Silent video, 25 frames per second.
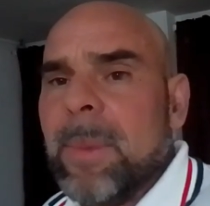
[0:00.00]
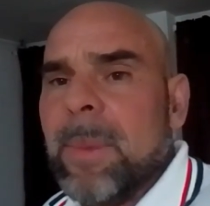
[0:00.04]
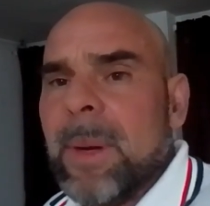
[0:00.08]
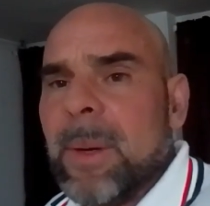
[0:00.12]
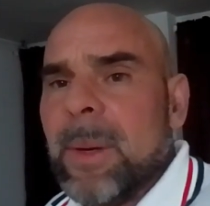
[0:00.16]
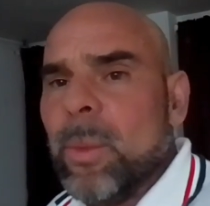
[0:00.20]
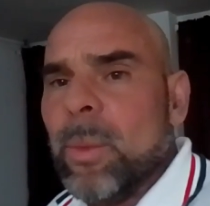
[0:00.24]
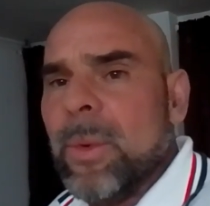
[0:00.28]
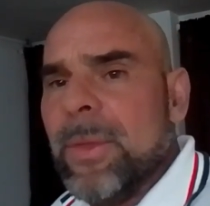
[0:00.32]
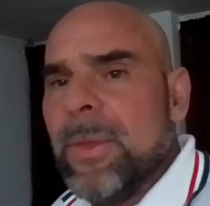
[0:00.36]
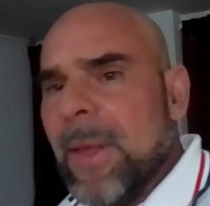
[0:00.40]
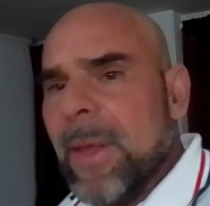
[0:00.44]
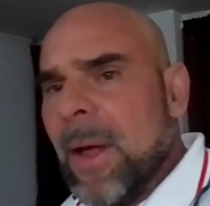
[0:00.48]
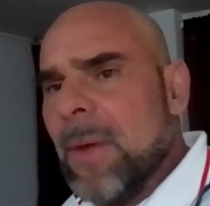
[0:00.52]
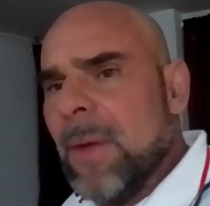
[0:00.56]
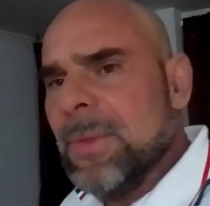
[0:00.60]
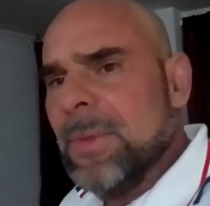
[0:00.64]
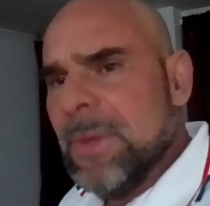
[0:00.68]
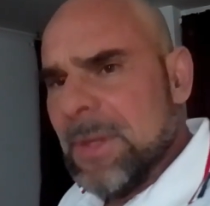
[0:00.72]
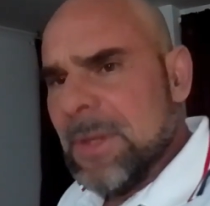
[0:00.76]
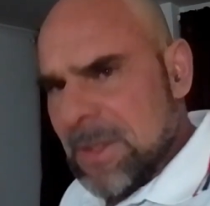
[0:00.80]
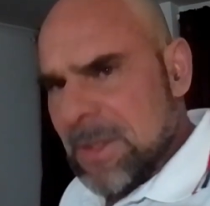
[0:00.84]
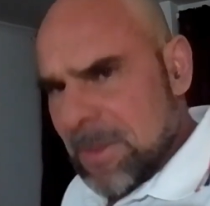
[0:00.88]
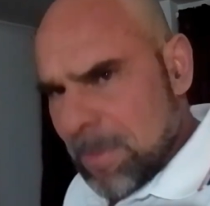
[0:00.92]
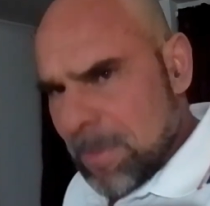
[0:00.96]
but without
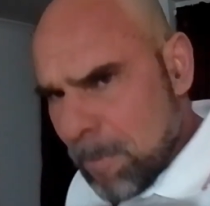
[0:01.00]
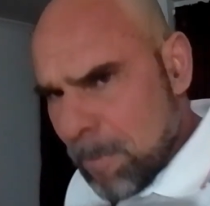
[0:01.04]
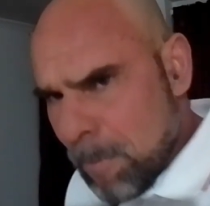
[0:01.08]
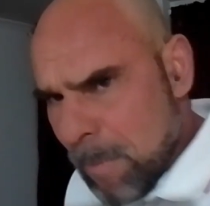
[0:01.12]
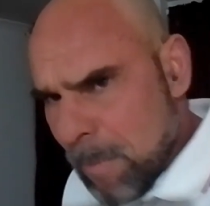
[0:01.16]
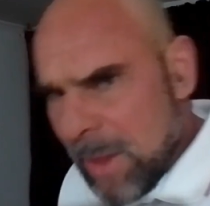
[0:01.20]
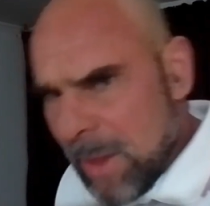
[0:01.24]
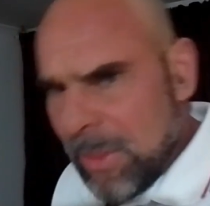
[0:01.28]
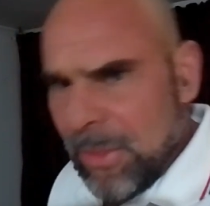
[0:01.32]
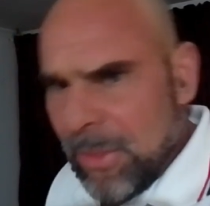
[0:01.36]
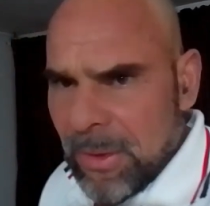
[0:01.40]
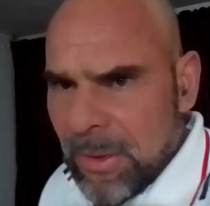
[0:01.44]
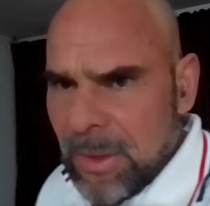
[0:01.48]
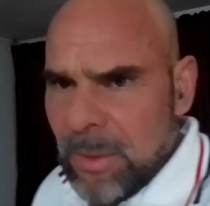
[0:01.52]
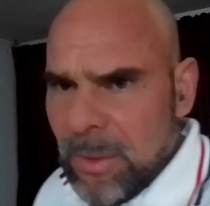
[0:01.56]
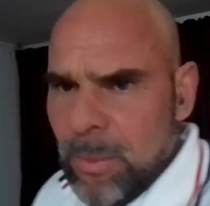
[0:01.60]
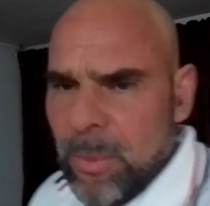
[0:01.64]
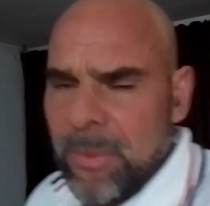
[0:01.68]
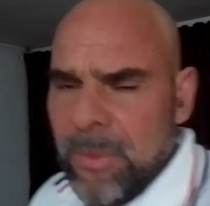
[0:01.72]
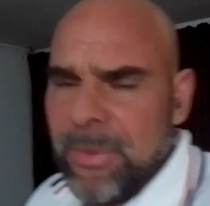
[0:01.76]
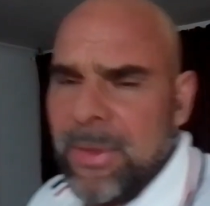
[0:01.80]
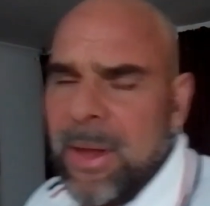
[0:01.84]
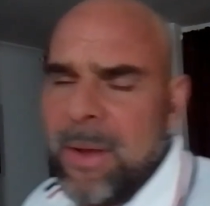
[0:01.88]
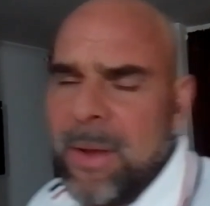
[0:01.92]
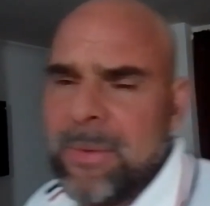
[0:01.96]
this method,
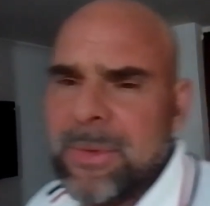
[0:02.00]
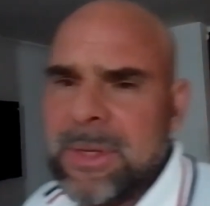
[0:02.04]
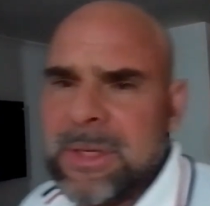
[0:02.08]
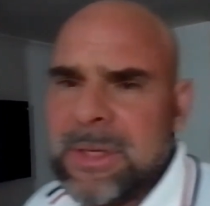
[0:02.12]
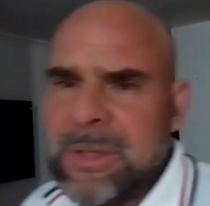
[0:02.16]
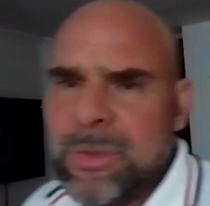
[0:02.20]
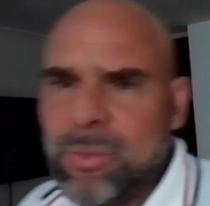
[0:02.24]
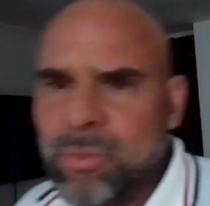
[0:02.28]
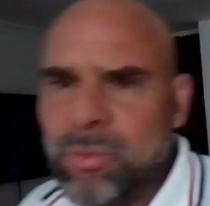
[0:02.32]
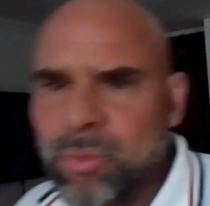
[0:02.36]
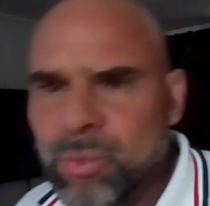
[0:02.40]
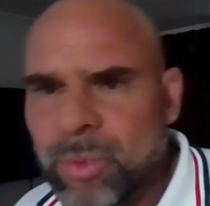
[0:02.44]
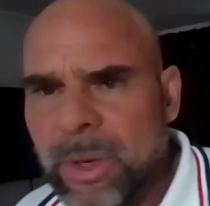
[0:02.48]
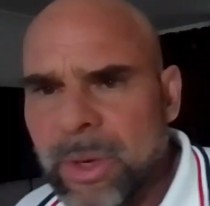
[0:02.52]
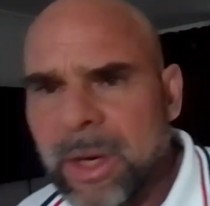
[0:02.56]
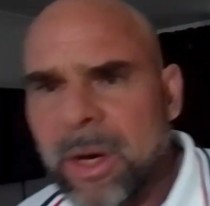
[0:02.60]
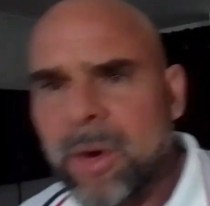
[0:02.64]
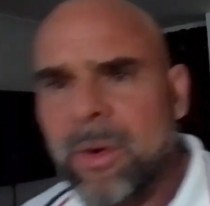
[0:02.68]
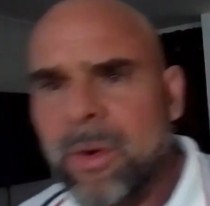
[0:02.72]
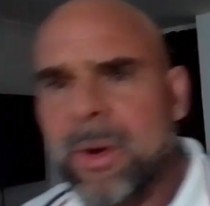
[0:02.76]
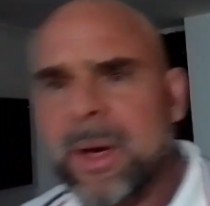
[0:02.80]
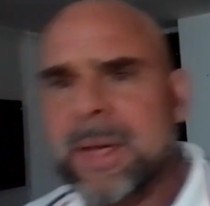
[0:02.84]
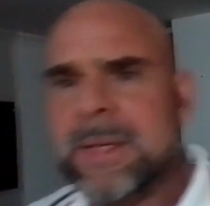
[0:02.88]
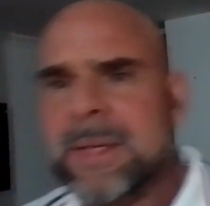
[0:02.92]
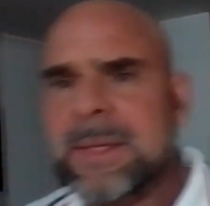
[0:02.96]
without this
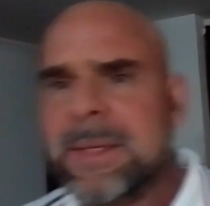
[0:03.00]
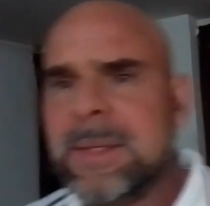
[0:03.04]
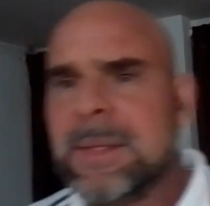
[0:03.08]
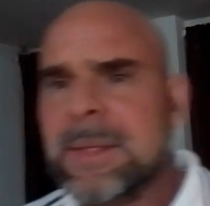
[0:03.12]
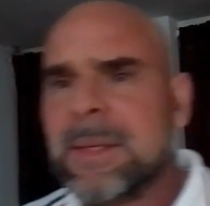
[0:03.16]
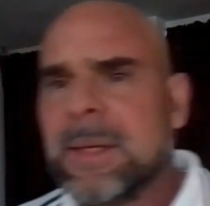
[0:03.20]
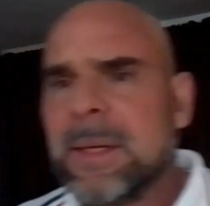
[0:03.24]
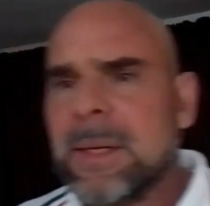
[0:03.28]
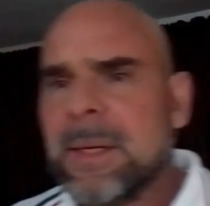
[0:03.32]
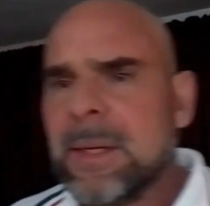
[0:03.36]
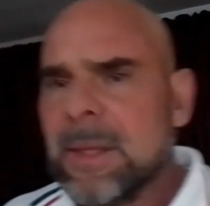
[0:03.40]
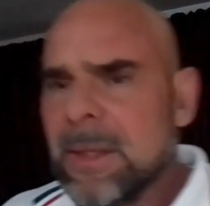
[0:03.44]
rigorous